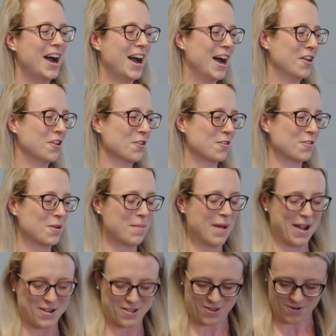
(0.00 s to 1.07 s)
I don't know
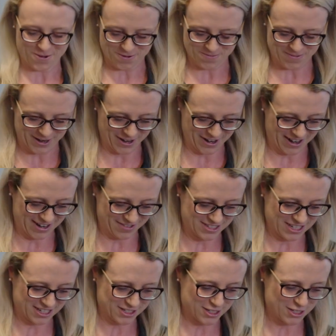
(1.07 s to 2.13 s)
about you, but I have
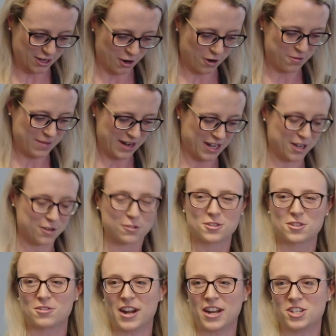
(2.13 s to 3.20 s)
seen so many good
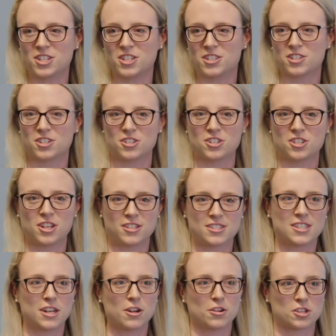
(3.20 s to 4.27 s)
strategies just
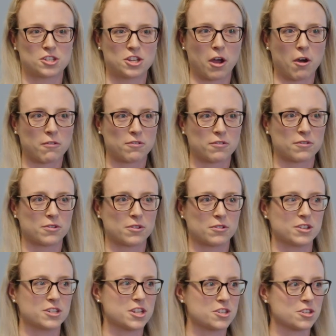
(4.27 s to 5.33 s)
sit on a shelf or
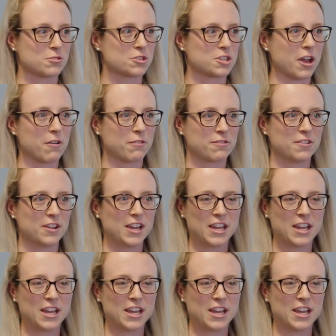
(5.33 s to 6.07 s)
a digital shelf,